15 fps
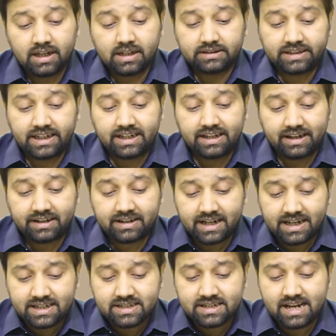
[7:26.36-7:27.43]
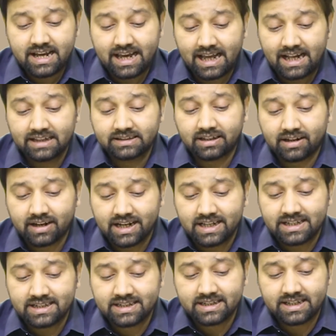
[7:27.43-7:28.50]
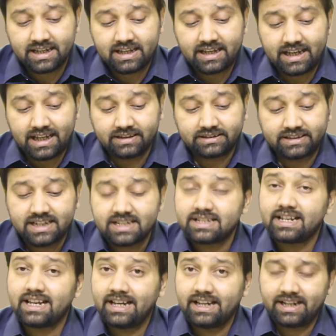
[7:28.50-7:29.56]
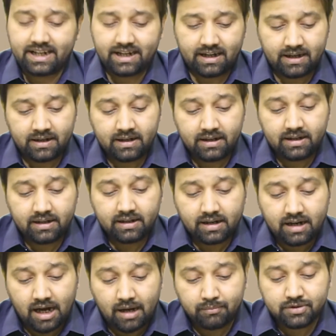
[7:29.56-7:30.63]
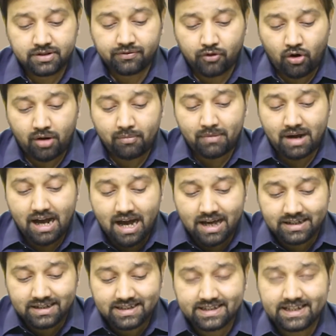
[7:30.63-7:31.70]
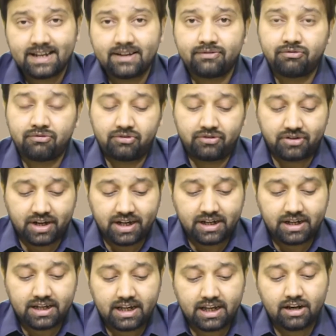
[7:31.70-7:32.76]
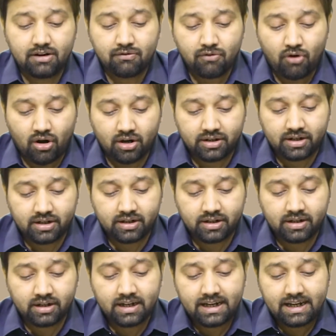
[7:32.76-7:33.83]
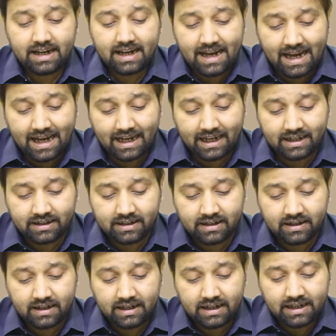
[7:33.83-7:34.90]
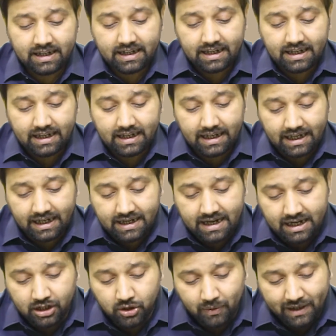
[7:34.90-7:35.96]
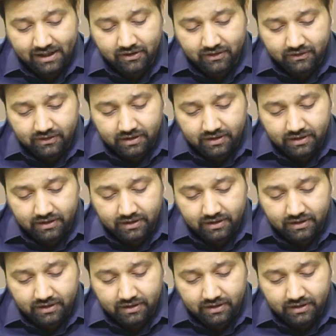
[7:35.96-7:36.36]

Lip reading: The greatest health risk in this area comes from unsafe drinking water and inadequate